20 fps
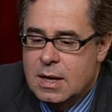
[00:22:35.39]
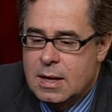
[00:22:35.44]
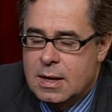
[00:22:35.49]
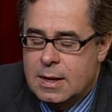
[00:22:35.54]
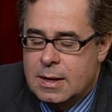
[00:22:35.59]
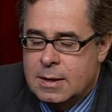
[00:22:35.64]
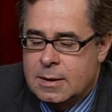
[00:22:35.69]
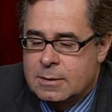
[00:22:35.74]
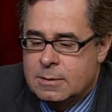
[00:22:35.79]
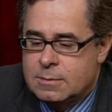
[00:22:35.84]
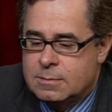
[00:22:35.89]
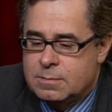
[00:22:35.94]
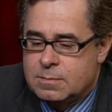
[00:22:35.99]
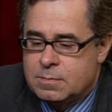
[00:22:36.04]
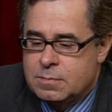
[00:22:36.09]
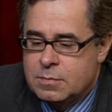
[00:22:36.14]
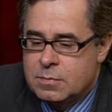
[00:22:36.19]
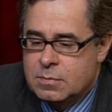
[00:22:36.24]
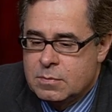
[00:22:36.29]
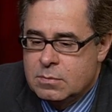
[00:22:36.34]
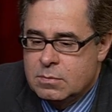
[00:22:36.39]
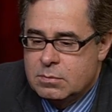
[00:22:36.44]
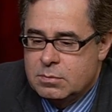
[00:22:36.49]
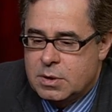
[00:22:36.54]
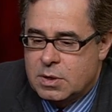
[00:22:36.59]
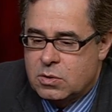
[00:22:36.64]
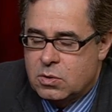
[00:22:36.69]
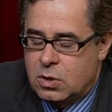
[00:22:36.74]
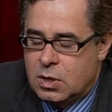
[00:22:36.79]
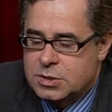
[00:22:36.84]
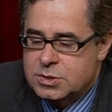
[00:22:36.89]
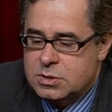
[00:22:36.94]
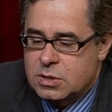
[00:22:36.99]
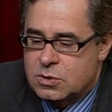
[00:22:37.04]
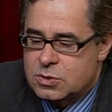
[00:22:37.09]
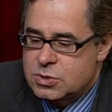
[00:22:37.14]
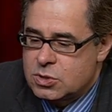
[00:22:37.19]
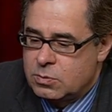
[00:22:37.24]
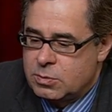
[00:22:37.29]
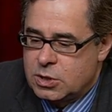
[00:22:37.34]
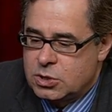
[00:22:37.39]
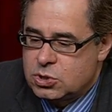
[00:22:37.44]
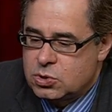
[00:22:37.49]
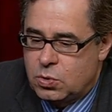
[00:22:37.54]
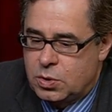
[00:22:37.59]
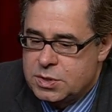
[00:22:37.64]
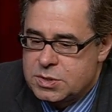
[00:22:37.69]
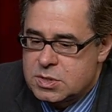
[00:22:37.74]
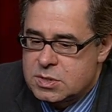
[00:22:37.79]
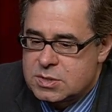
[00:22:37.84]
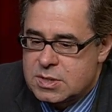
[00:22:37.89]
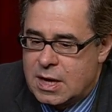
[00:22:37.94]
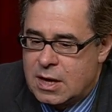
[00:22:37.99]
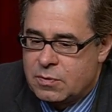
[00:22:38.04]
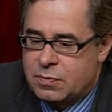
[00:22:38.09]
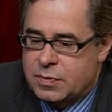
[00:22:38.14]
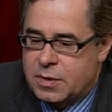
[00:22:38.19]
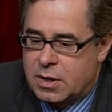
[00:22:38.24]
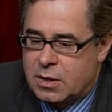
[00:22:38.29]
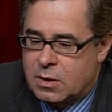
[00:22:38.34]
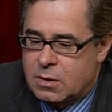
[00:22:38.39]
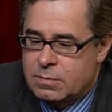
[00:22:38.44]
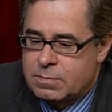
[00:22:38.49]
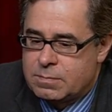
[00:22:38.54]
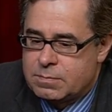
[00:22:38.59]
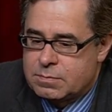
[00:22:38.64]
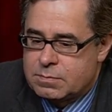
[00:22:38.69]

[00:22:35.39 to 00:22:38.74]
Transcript: Uh, because there are so many choices out there,